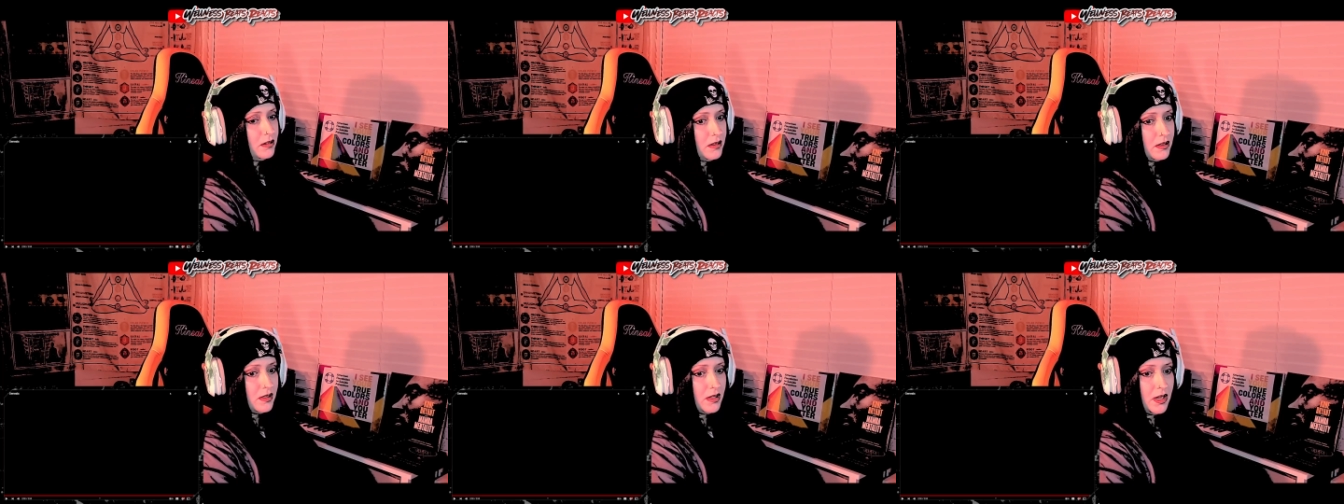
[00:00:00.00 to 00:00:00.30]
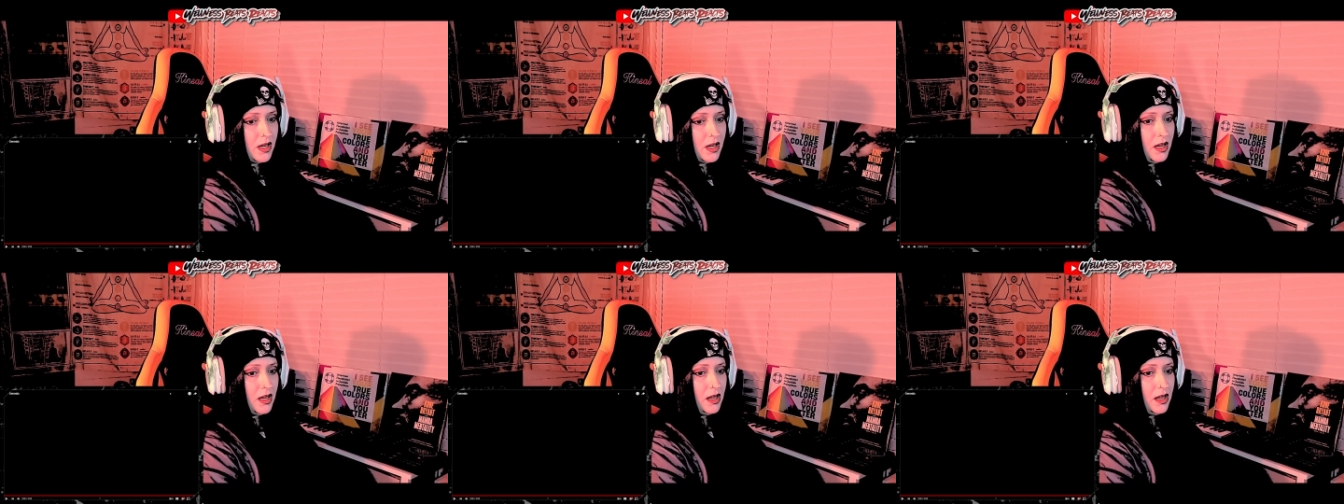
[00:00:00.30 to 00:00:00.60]

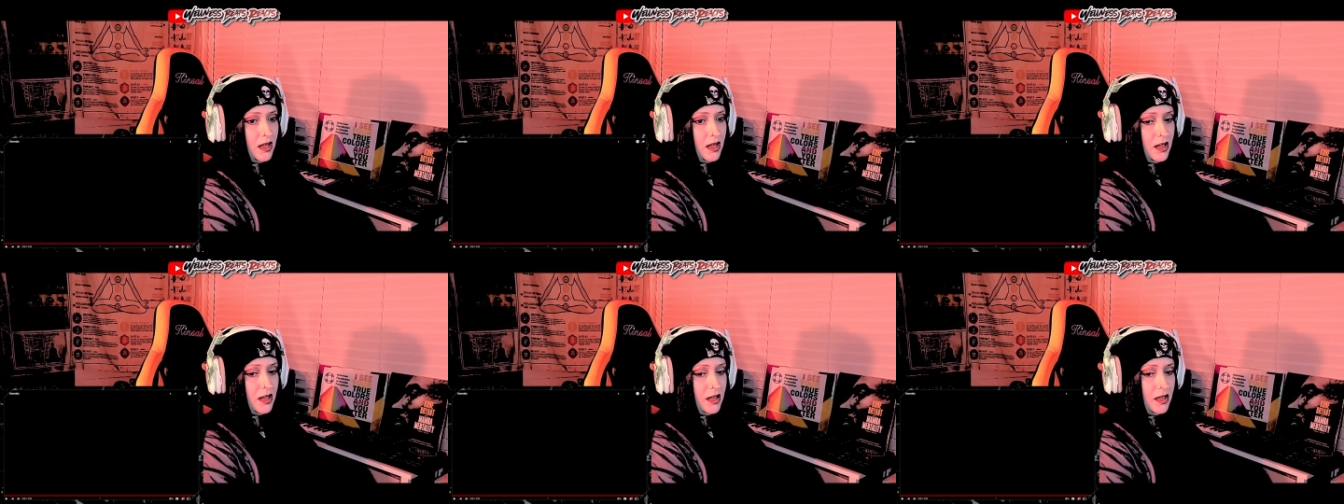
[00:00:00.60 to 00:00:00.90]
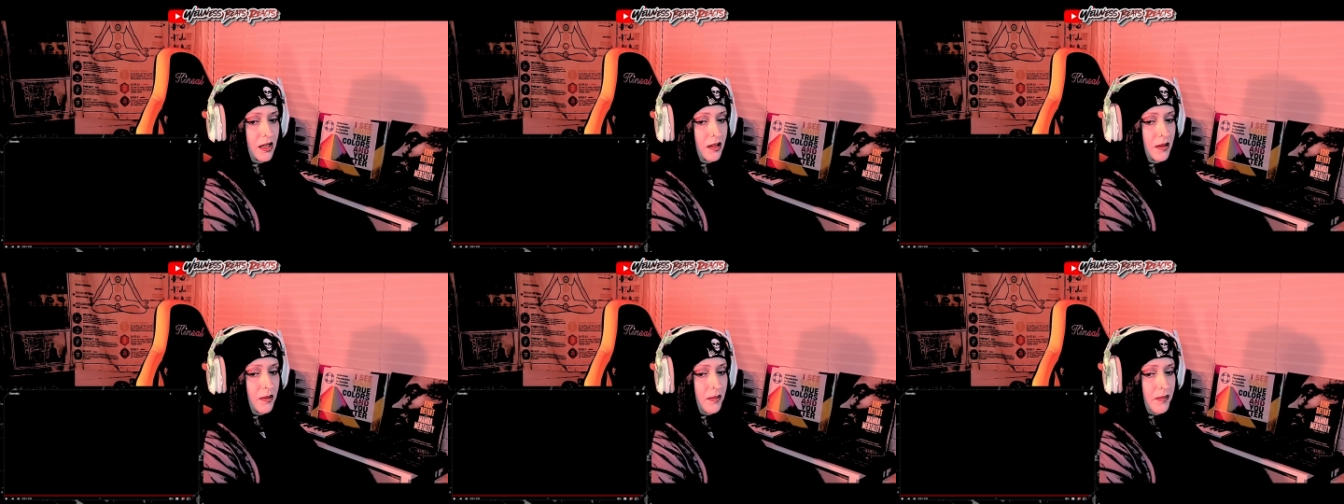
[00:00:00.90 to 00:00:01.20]

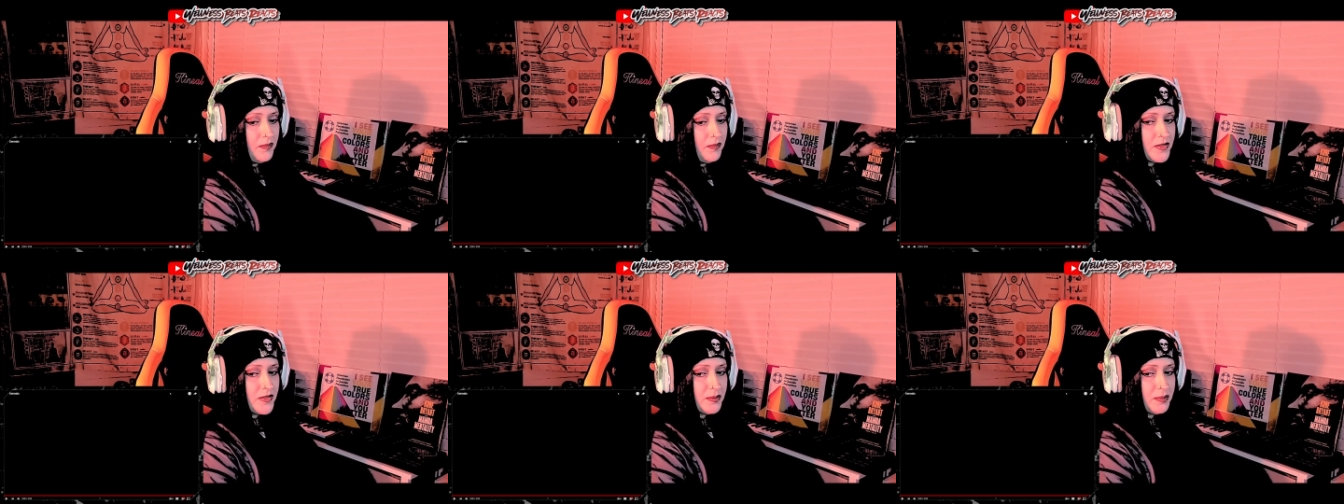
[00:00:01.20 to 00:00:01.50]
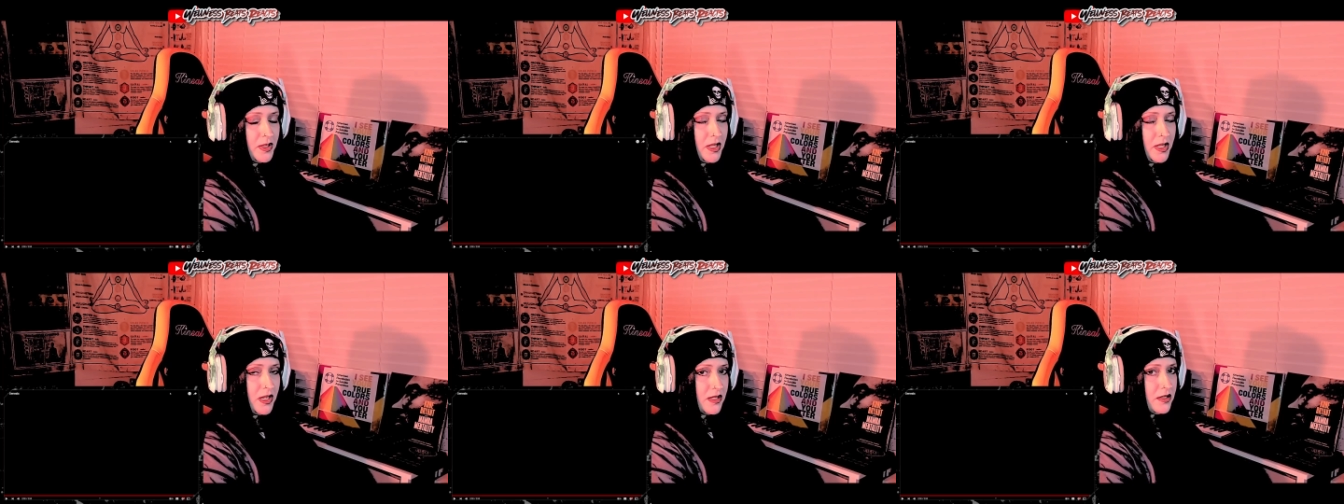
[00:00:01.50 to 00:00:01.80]
It's
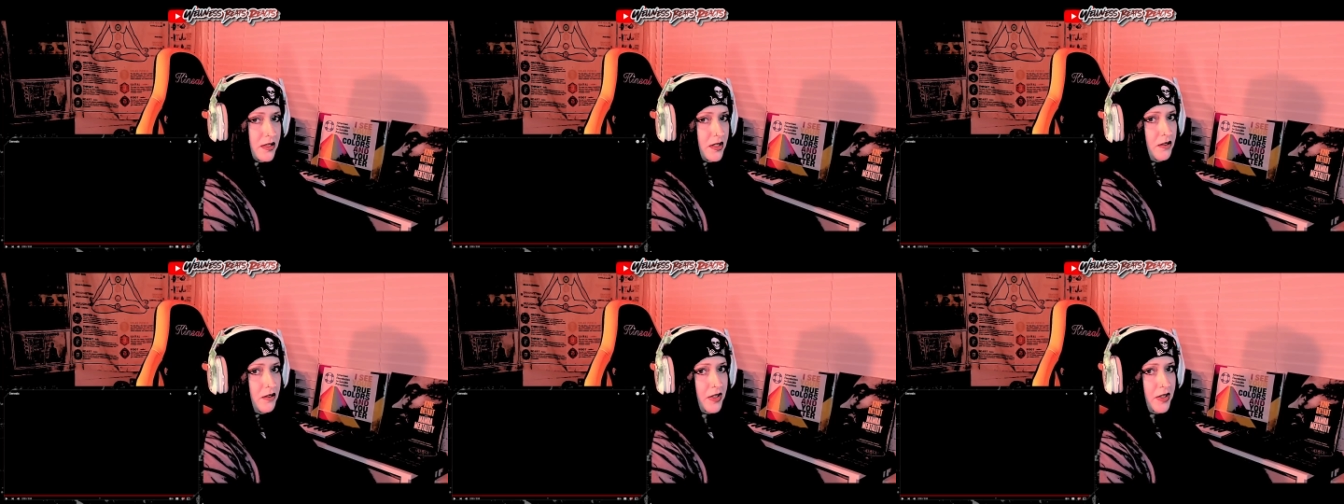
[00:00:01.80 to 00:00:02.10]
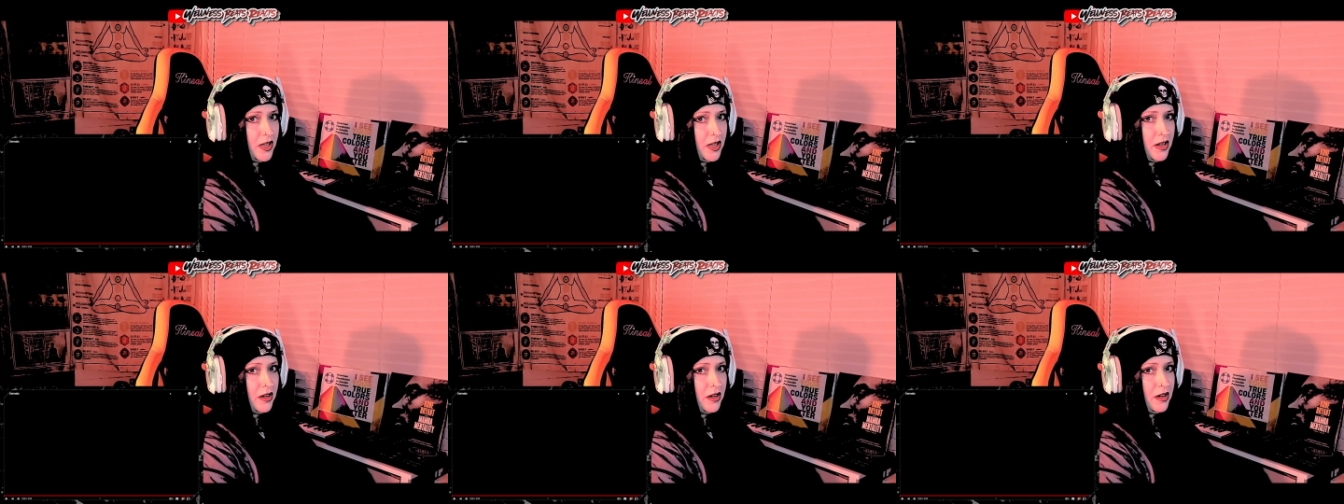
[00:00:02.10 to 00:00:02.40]
plenty of
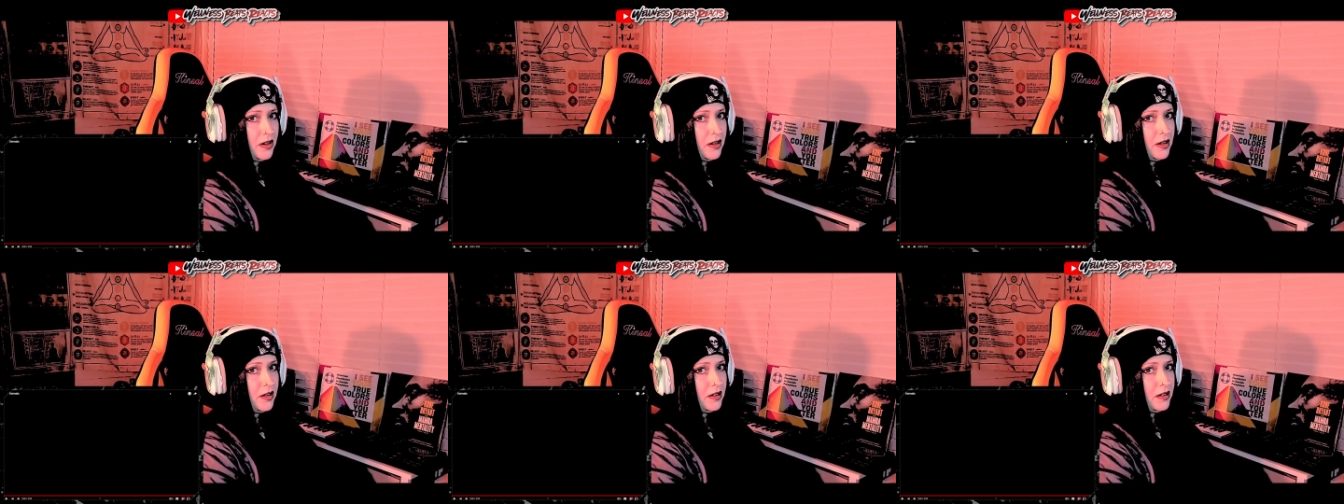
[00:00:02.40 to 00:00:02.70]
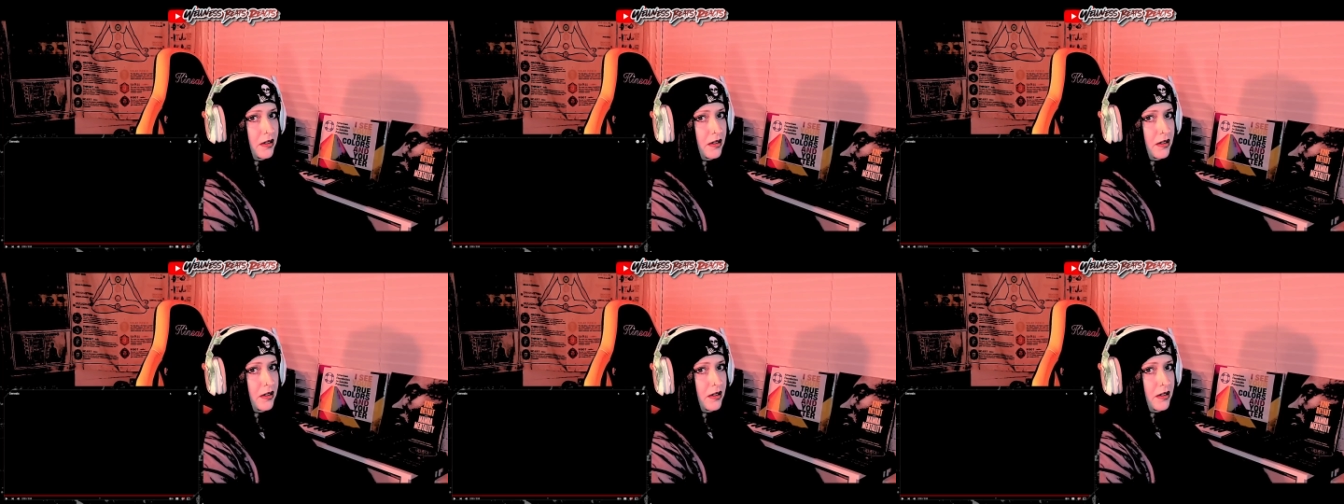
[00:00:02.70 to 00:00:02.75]
self-care.